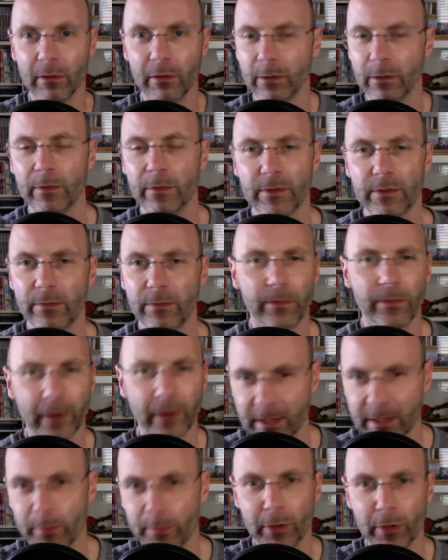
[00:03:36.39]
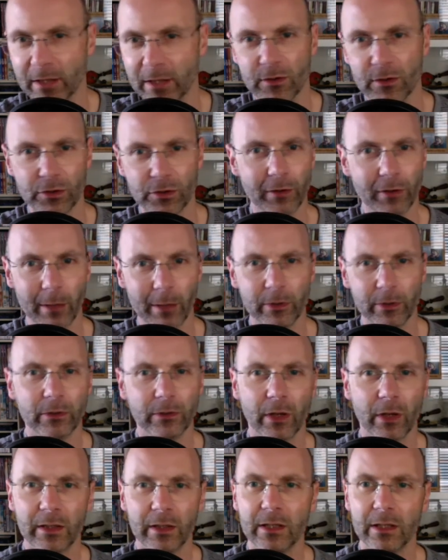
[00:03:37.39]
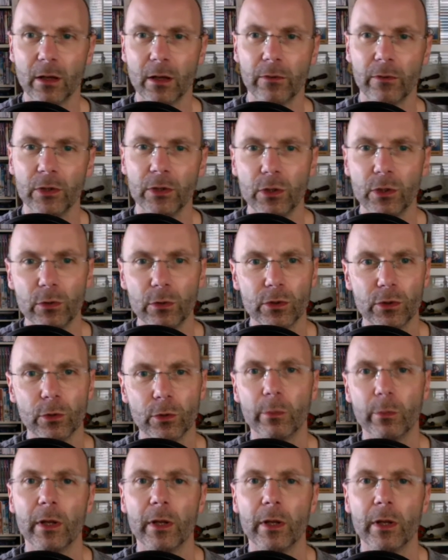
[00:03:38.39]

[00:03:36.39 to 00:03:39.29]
It was Facebook, Instagram, and I did it over YouTube.